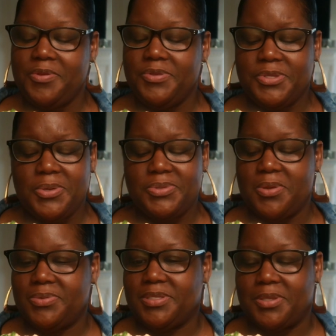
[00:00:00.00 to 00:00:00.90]
So
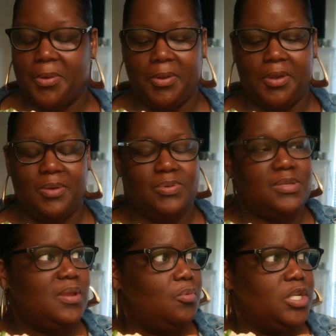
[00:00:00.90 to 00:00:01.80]
good.
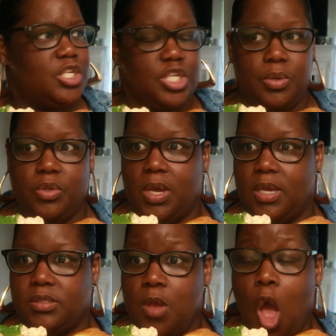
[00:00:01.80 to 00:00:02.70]
Something I wanted to share with you
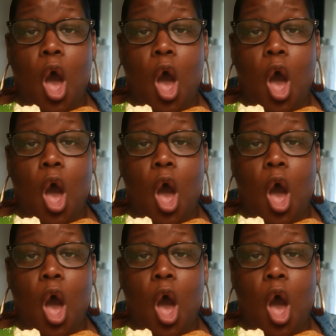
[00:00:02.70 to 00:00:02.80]
guys.